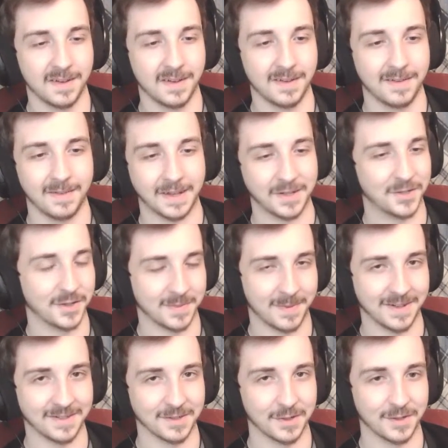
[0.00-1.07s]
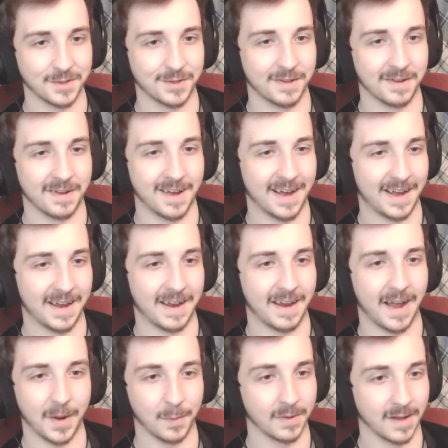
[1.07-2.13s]
That's just my suggestion.
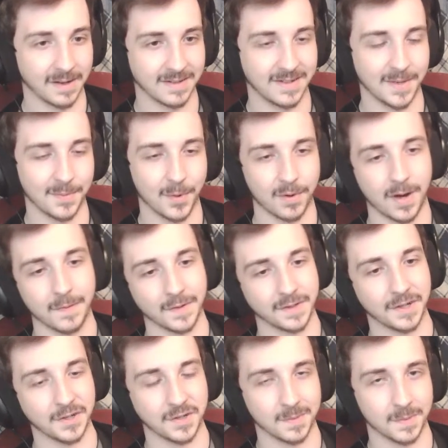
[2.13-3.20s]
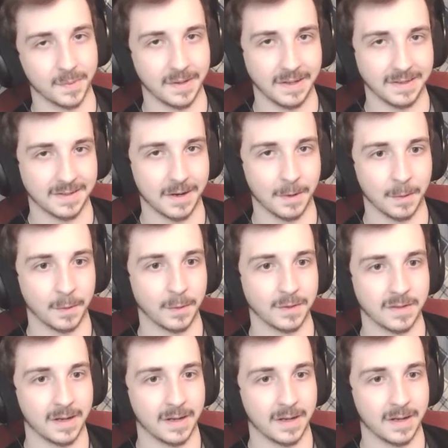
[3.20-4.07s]
I would like to see more conversations between these characters,